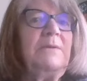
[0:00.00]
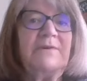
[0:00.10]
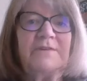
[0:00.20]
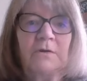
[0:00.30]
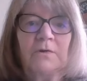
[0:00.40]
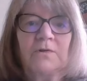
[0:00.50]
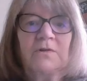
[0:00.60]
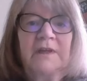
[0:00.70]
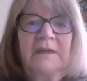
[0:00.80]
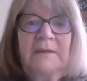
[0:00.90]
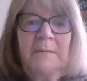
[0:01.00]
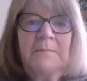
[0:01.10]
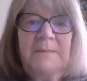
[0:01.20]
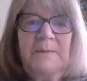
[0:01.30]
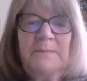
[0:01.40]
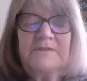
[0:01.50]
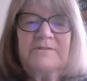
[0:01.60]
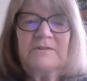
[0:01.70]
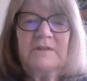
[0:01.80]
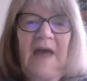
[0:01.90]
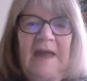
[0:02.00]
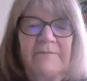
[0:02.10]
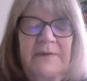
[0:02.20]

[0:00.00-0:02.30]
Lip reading: Cole. Maybe we'll do a live.